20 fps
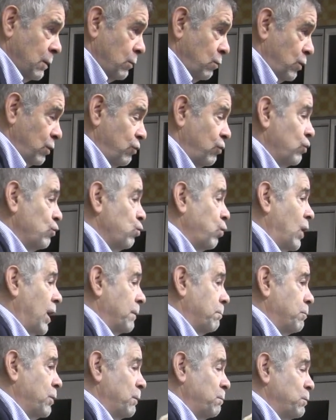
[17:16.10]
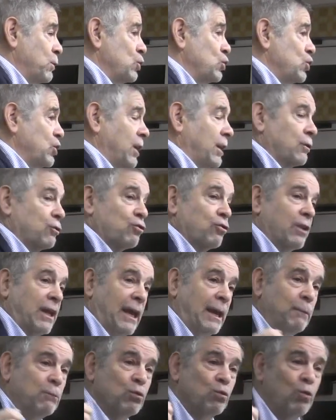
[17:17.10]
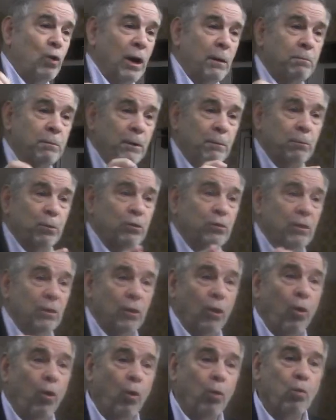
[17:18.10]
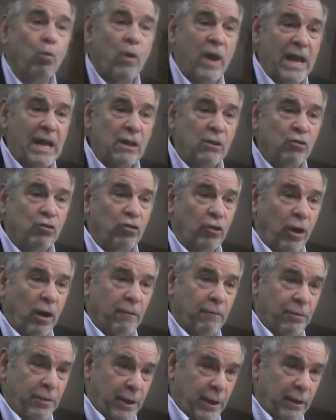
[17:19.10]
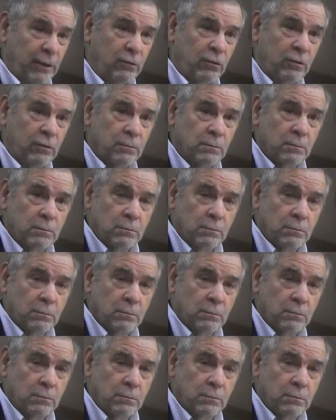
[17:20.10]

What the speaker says: which is why people changed names, why people did a whole range of things.